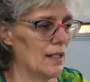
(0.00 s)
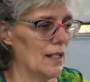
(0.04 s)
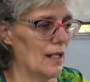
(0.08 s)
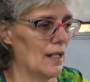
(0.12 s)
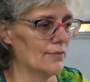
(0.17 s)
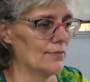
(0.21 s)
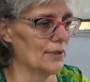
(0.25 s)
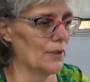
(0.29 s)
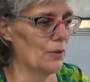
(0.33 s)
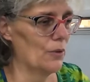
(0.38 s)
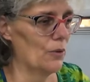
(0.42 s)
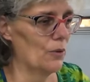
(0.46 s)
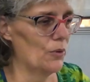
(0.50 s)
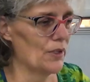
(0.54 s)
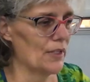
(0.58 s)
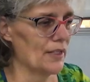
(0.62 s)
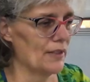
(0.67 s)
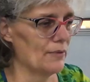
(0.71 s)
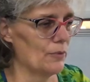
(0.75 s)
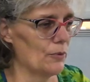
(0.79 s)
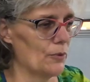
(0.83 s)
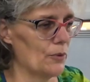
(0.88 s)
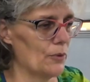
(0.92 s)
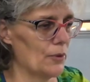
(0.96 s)
after all
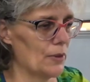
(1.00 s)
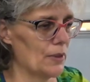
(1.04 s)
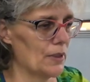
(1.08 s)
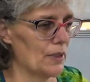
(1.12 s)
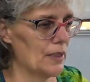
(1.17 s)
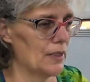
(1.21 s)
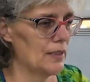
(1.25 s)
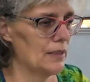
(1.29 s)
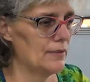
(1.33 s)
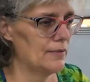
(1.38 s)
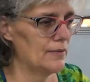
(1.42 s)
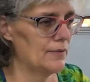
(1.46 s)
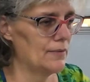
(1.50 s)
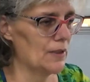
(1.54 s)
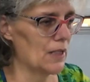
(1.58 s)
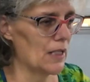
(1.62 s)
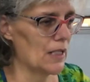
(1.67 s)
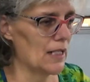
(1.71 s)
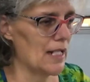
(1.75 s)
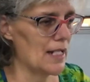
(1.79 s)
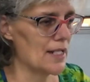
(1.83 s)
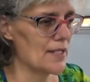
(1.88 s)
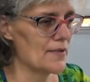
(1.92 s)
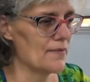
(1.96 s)
that work for
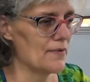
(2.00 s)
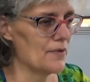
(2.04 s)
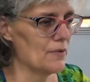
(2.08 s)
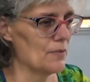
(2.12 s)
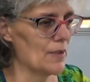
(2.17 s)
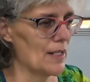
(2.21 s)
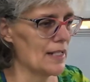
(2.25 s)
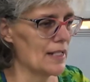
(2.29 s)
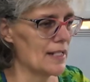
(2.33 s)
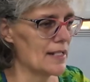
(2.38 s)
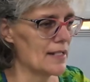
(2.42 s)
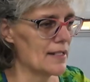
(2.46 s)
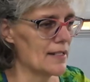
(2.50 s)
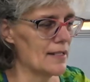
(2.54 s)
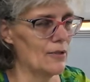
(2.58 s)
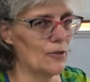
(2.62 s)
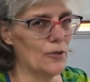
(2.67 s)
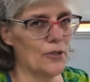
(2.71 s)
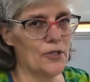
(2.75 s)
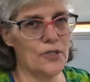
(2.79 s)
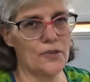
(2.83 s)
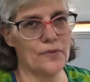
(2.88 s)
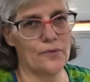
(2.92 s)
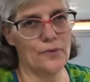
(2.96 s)
the last few months and
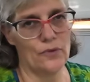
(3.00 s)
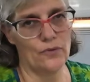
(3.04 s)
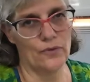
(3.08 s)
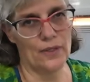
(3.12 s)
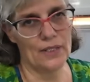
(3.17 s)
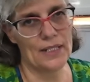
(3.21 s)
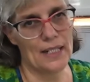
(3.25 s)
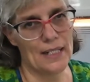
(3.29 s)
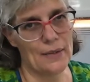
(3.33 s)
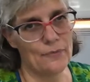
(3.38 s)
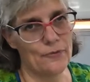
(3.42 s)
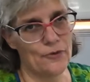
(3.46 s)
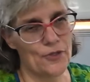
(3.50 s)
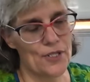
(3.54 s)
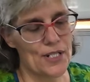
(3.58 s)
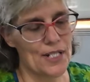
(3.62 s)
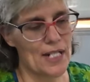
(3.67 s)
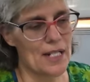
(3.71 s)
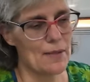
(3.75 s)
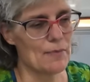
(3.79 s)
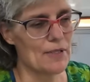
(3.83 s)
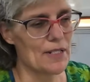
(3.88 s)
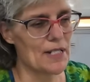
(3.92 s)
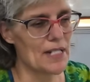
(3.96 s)
lots of overtime for
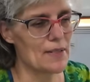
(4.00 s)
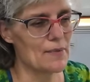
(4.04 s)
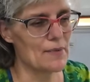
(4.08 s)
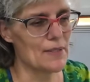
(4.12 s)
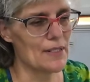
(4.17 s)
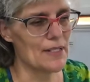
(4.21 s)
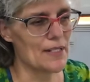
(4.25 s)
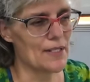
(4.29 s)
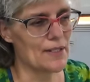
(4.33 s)
Simon as well,